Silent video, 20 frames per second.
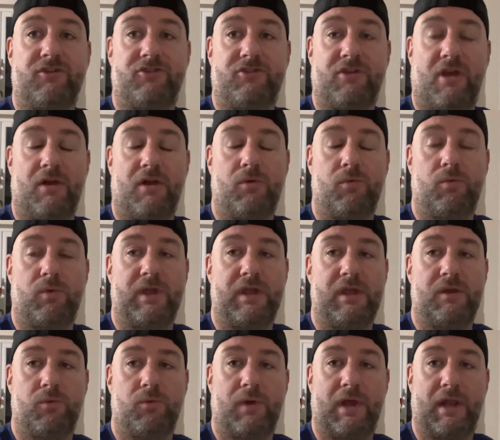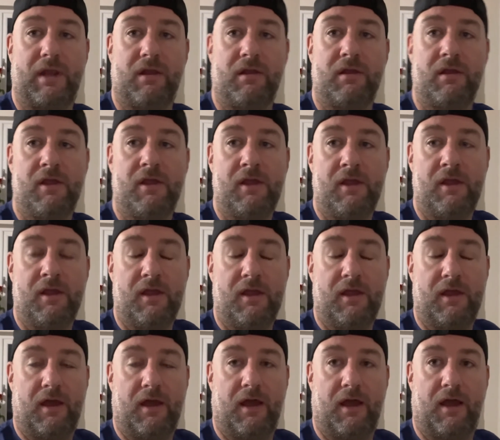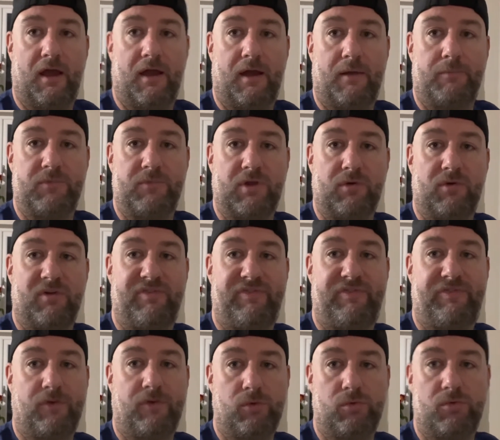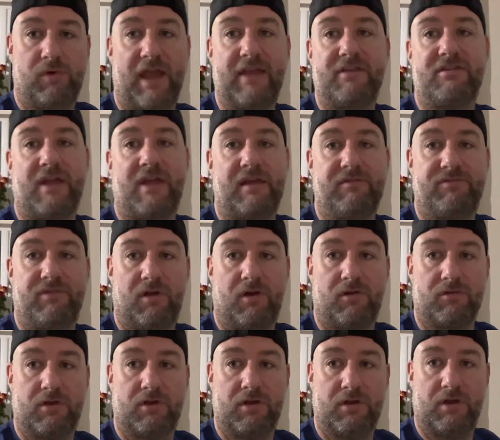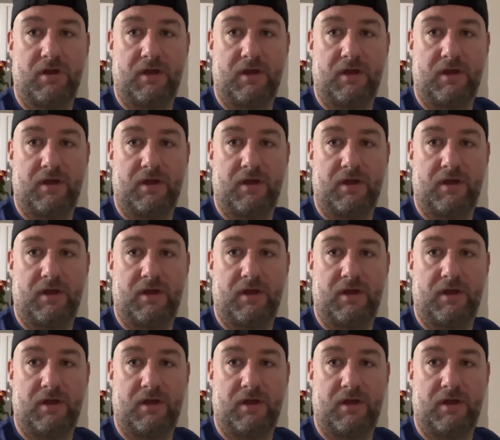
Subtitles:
so we will do a full race day vlog,